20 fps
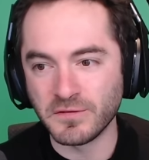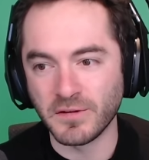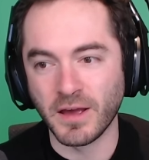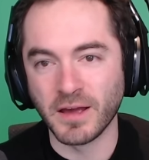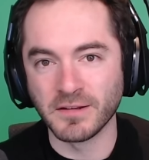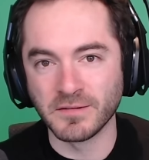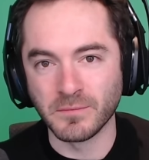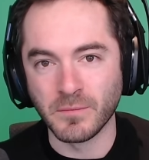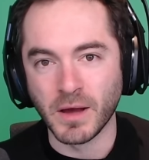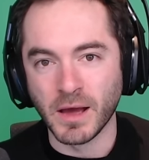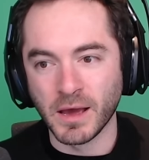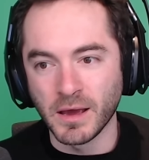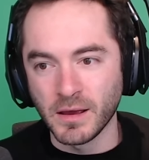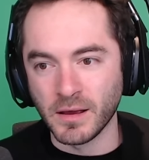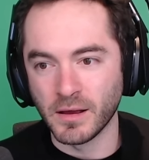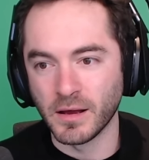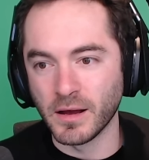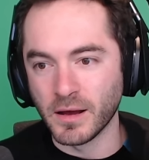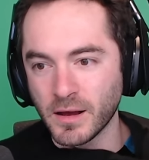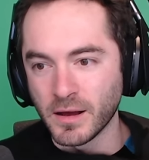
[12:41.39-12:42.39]
as my
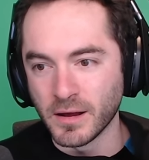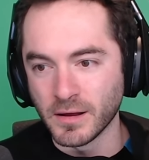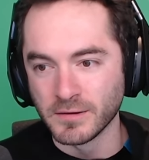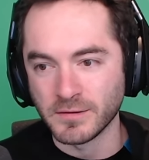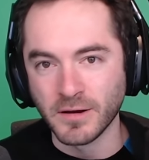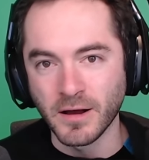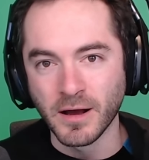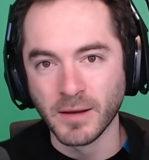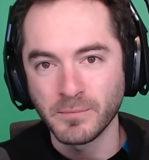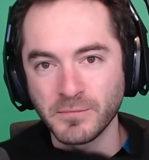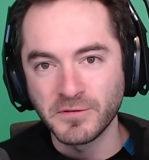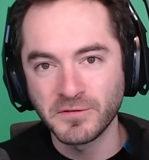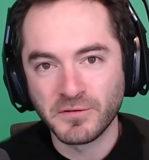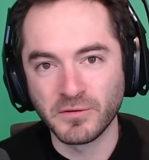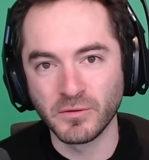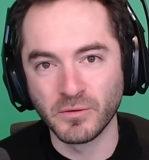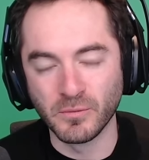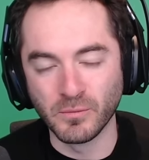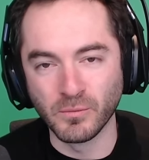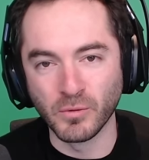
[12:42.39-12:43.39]
tops
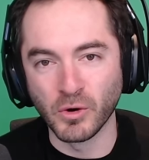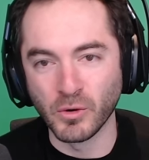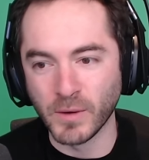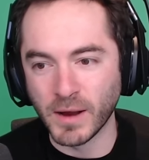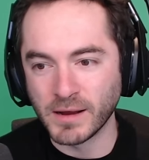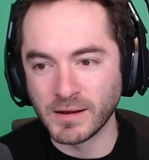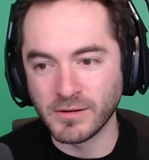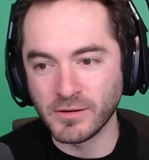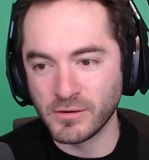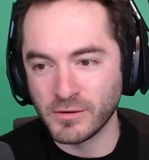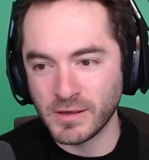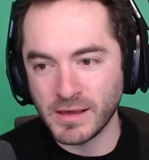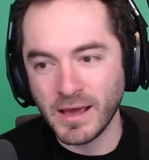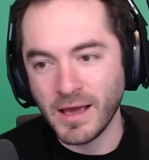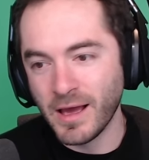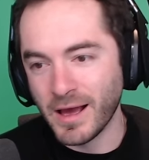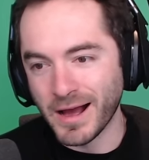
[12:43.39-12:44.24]
more regularly.